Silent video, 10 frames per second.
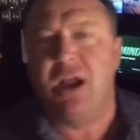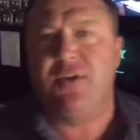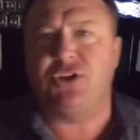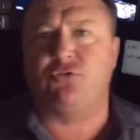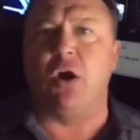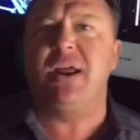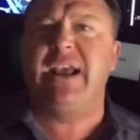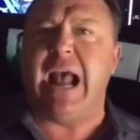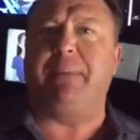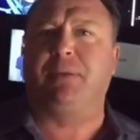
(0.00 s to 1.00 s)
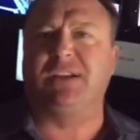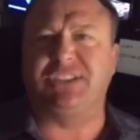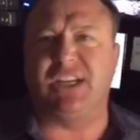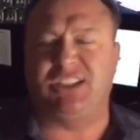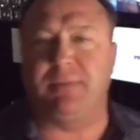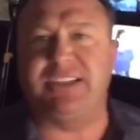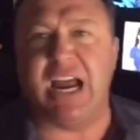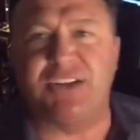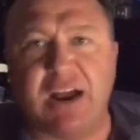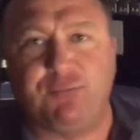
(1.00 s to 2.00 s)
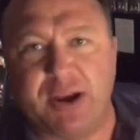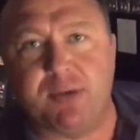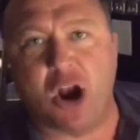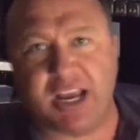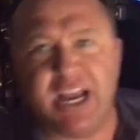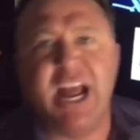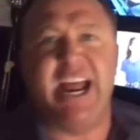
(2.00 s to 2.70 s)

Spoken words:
this crony capitalist system that's anti-free market,